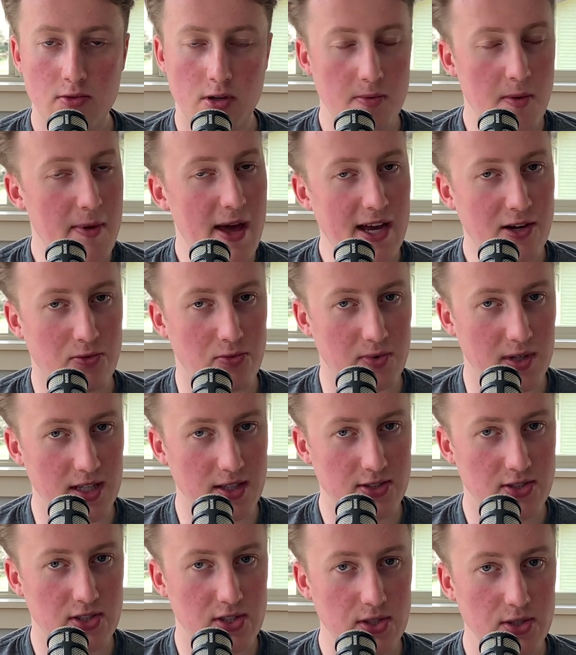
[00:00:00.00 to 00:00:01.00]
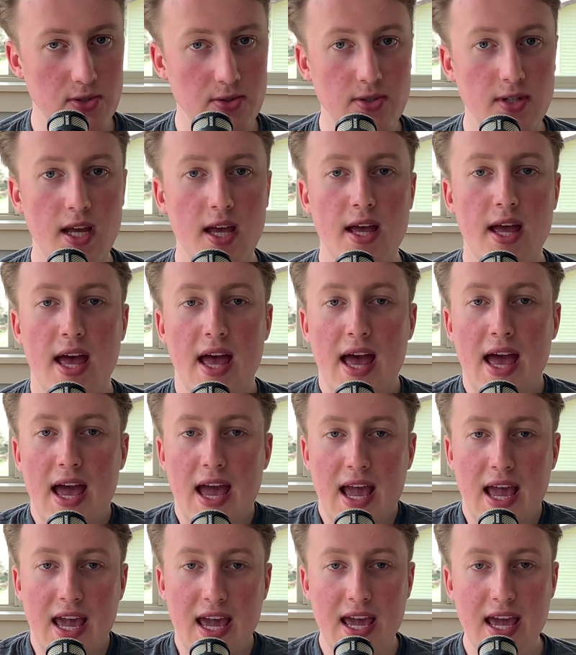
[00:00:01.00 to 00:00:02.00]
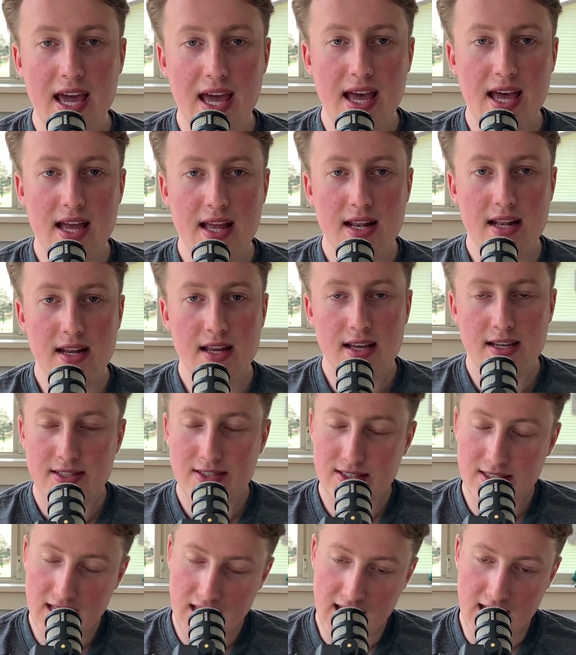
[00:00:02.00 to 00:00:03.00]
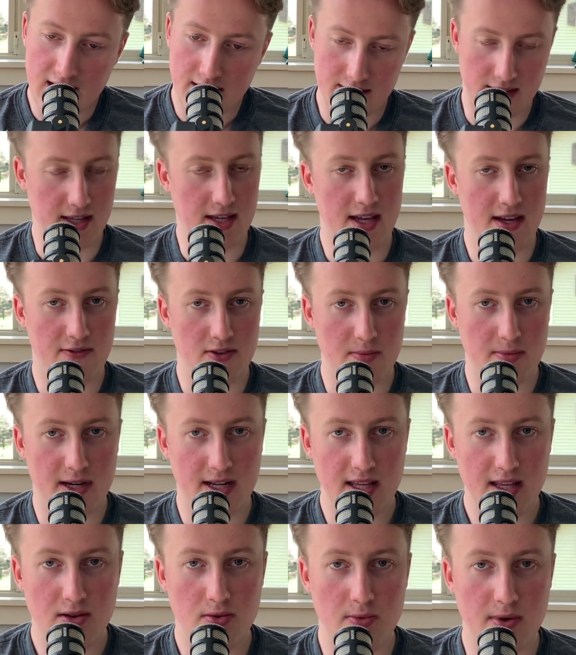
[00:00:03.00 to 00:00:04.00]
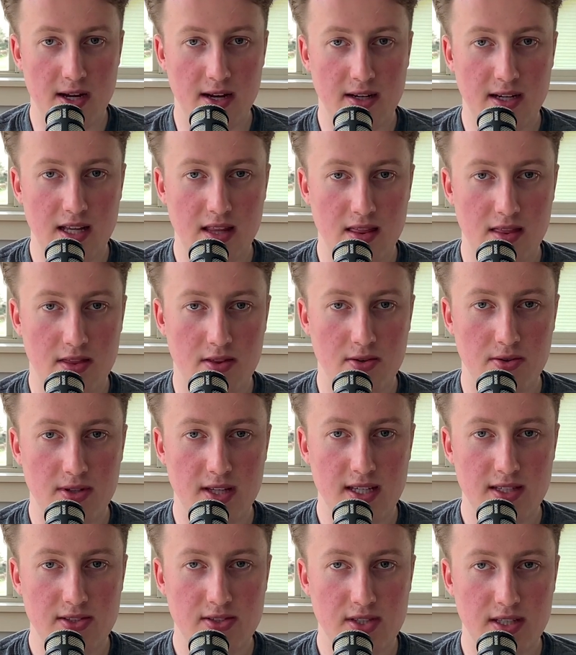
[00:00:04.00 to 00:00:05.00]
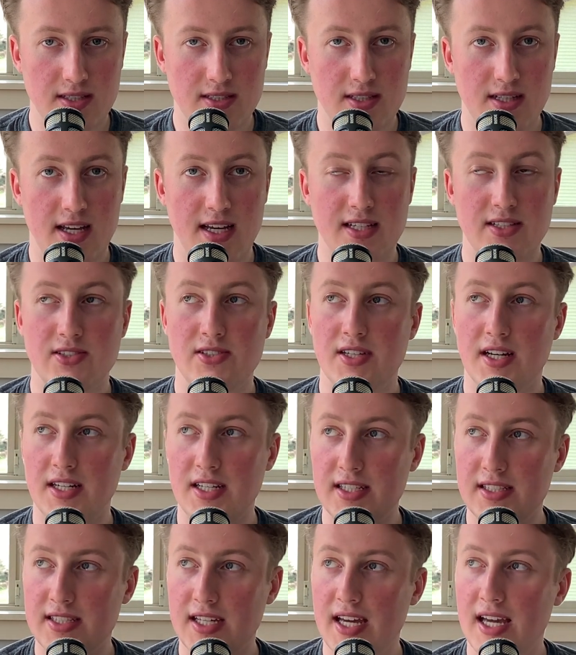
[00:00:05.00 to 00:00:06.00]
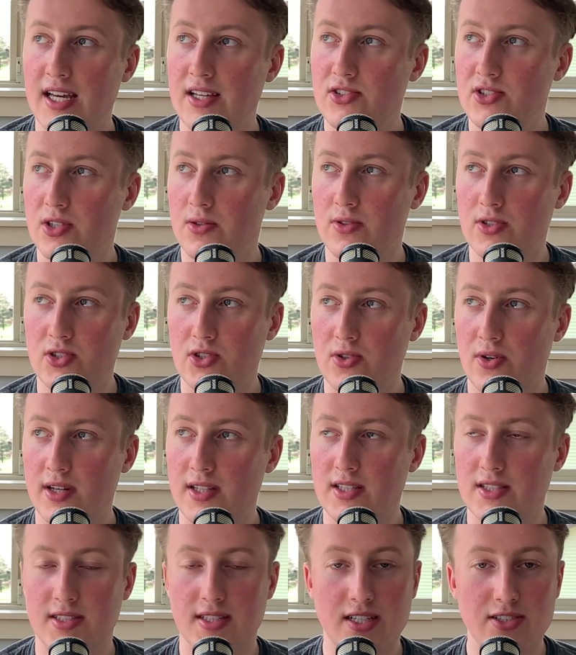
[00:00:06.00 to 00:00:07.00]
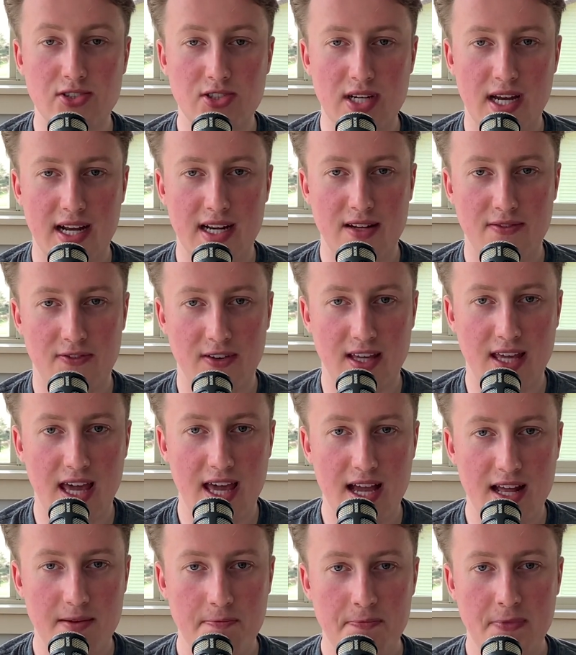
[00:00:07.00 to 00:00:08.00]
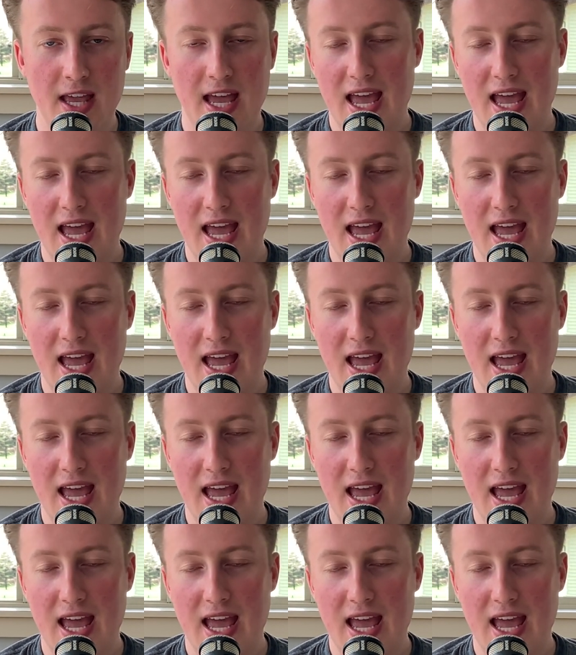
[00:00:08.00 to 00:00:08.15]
We'll be back real soon. And stay healthy, everybody. We are getting through this. It's a nice sunny day, so enjoy the sunshine if you can.